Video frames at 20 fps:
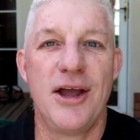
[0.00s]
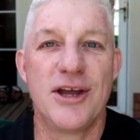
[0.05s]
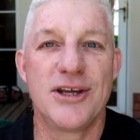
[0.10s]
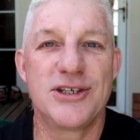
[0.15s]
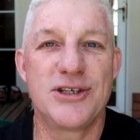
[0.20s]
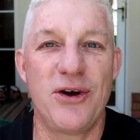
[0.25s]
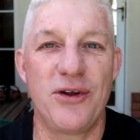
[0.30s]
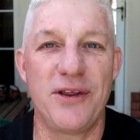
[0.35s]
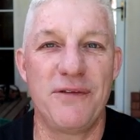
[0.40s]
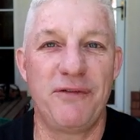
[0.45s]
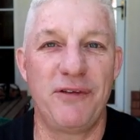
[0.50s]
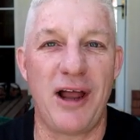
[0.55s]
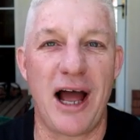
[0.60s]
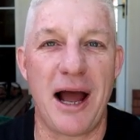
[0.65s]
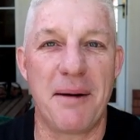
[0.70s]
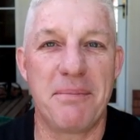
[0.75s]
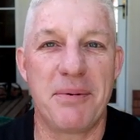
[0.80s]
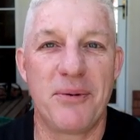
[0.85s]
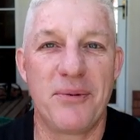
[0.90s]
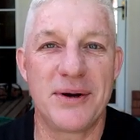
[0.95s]
So the
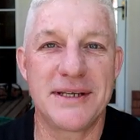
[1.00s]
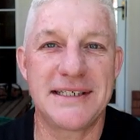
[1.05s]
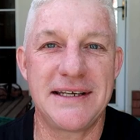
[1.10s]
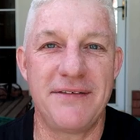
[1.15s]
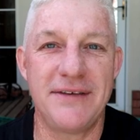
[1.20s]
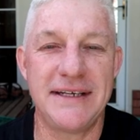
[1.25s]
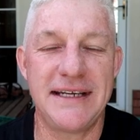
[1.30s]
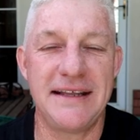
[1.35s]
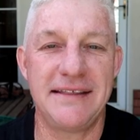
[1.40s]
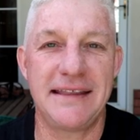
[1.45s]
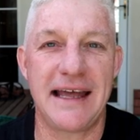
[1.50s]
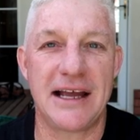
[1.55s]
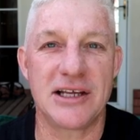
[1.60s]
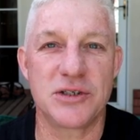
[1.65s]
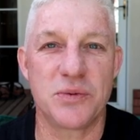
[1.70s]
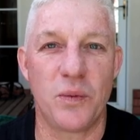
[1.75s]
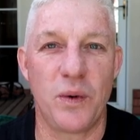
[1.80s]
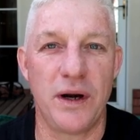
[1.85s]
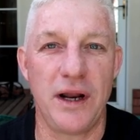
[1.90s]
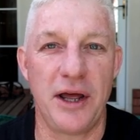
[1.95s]
flop with seventeen
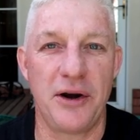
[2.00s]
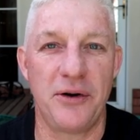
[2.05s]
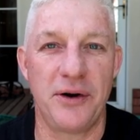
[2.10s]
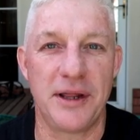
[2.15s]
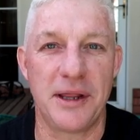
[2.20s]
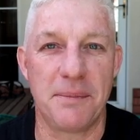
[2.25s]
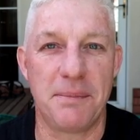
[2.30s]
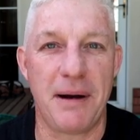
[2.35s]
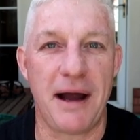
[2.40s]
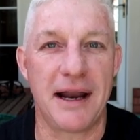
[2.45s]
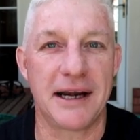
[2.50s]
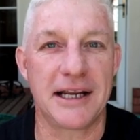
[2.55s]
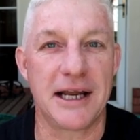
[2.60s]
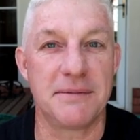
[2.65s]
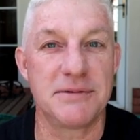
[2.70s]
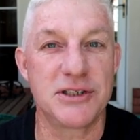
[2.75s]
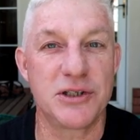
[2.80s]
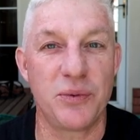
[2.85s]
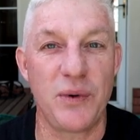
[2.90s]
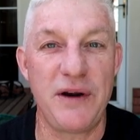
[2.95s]
thousand one hundred in the pot
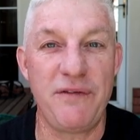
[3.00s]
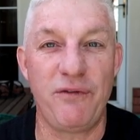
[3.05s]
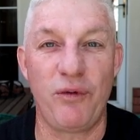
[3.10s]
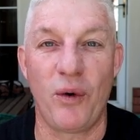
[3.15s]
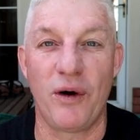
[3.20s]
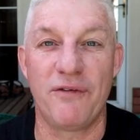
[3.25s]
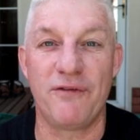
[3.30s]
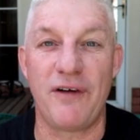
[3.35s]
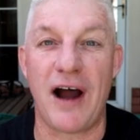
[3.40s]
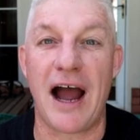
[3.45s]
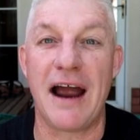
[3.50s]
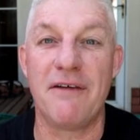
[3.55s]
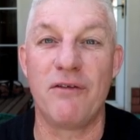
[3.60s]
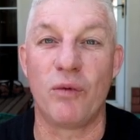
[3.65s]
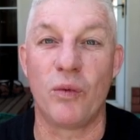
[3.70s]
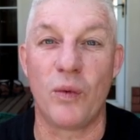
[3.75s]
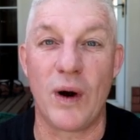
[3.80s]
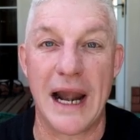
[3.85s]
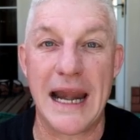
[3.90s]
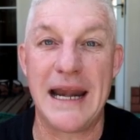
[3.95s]
comes three four
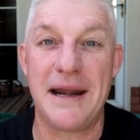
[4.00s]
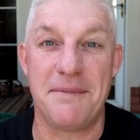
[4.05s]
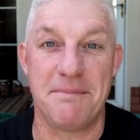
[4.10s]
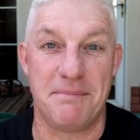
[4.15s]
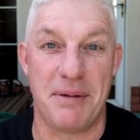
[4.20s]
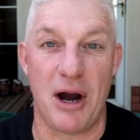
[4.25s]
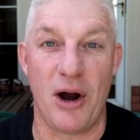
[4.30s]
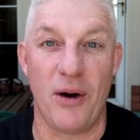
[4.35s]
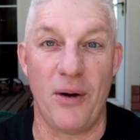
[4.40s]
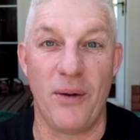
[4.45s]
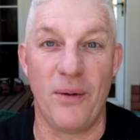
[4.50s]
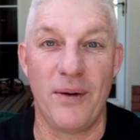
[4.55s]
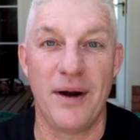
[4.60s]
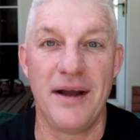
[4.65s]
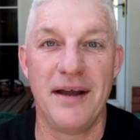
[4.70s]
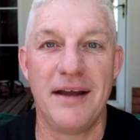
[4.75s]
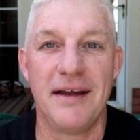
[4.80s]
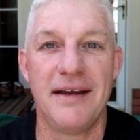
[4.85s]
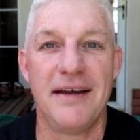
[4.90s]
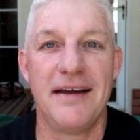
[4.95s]
five rainbow.
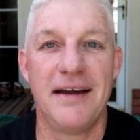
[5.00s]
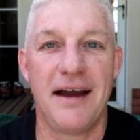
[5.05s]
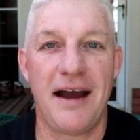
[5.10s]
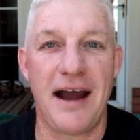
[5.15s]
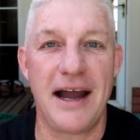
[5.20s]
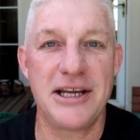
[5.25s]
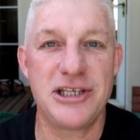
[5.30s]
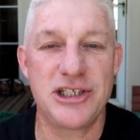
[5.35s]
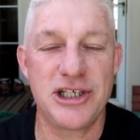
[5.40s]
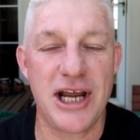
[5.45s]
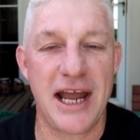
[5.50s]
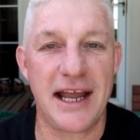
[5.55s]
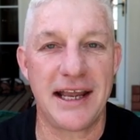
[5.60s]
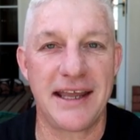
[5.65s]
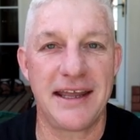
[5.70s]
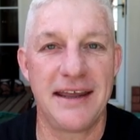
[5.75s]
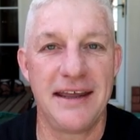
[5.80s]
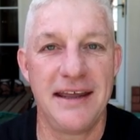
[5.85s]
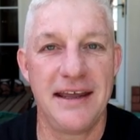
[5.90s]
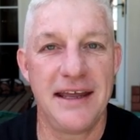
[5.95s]
I
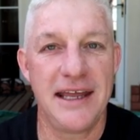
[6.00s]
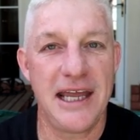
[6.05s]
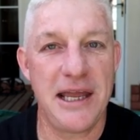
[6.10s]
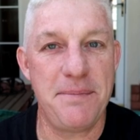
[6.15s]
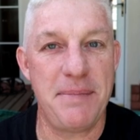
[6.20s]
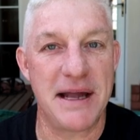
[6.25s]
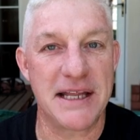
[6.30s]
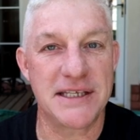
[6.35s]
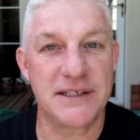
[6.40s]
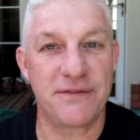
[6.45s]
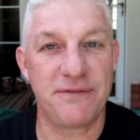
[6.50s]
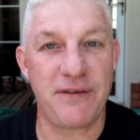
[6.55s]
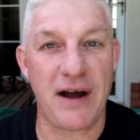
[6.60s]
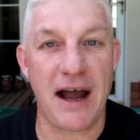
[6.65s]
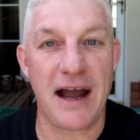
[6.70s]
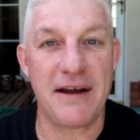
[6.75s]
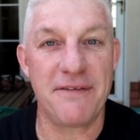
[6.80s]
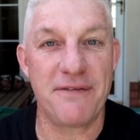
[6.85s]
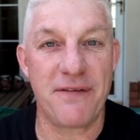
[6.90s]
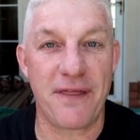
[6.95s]
check. He bets
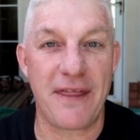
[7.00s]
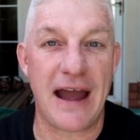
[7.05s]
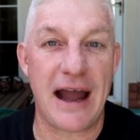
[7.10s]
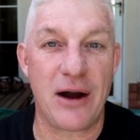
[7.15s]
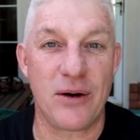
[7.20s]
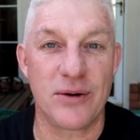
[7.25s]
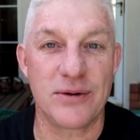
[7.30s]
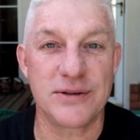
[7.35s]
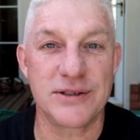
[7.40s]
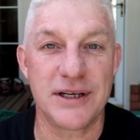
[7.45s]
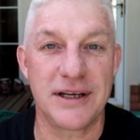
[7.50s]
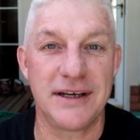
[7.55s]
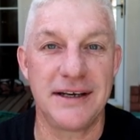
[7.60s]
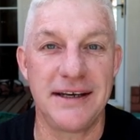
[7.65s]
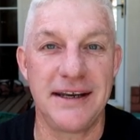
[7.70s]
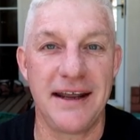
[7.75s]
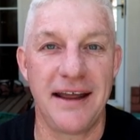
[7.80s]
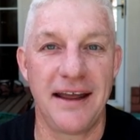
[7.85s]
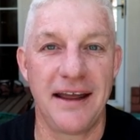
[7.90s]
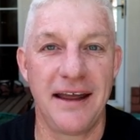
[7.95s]
five
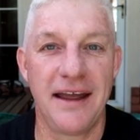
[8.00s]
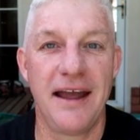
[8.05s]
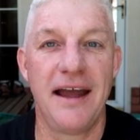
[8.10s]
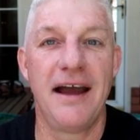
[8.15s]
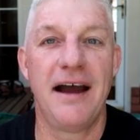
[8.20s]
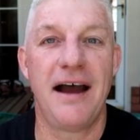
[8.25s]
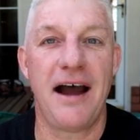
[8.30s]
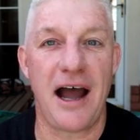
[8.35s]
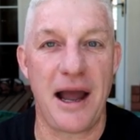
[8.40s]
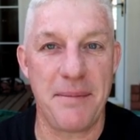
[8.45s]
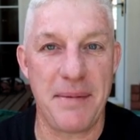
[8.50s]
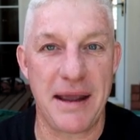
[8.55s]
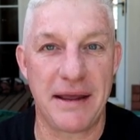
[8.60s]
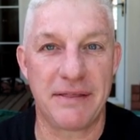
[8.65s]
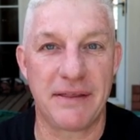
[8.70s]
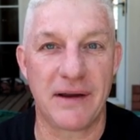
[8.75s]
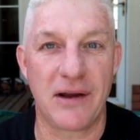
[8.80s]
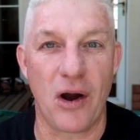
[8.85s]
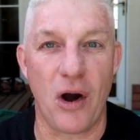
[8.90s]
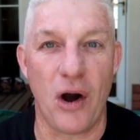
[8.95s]
thousand. I
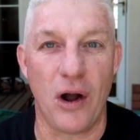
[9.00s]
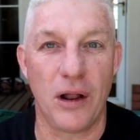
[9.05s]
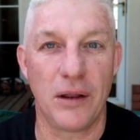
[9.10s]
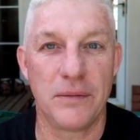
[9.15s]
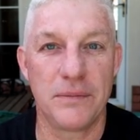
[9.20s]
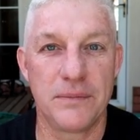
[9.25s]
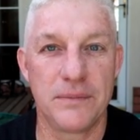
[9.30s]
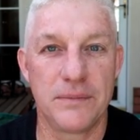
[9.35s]
make the call.